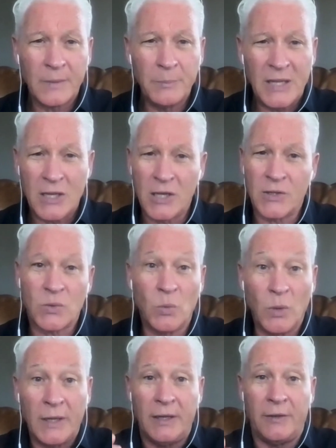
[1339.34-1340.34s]
Because
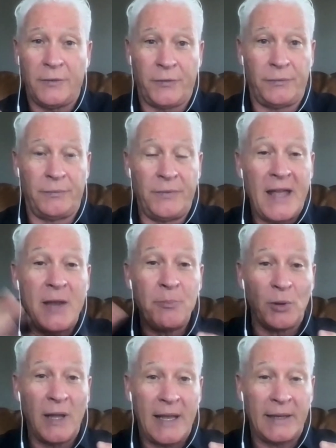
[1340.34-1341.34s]
what if they
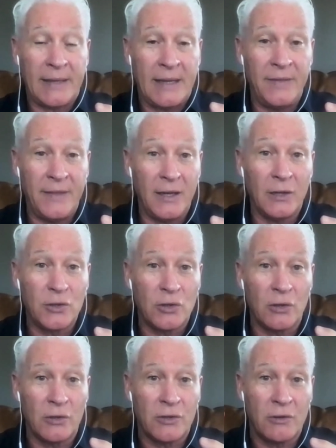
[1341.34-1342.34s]
plant and their
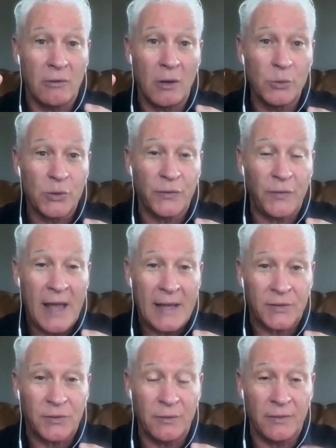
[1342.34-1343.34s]
church grows
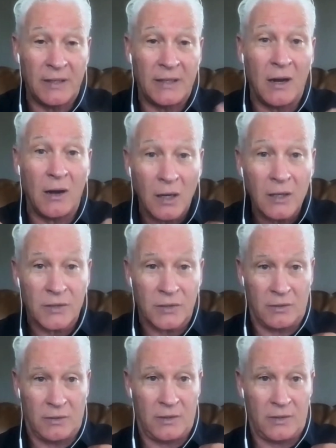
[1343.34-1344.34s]
faster than our
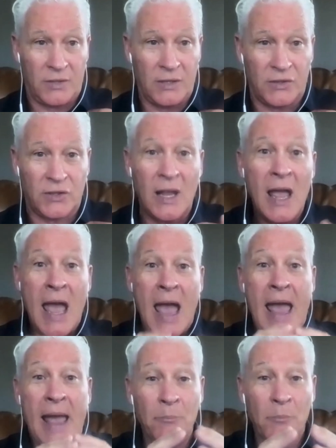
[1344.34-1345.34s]
church,
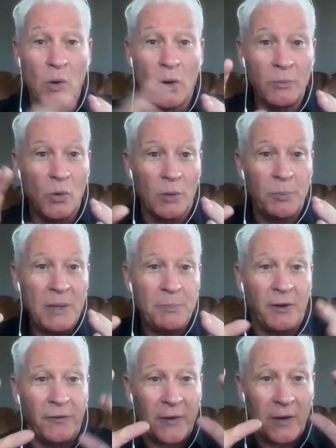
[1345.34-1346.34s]
and more
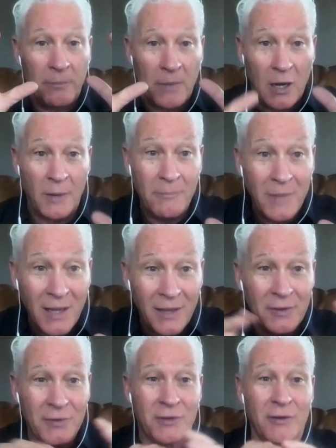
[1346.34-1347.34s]
people from our
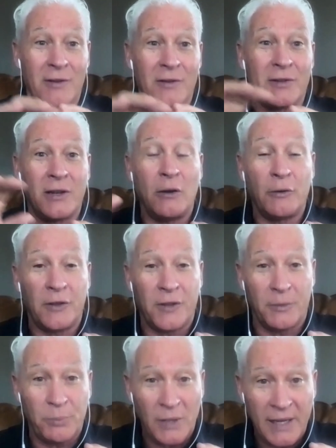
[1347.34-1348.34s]
mother church go to
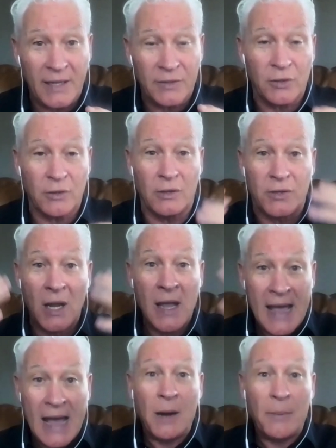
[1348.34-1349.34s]
the plant church?
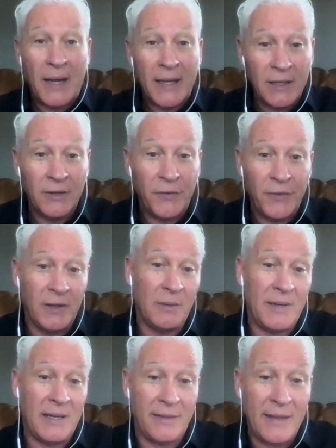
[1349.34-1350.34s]
How am I going to feel
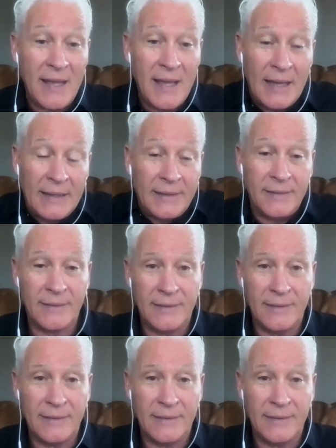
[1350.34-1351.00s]
about that?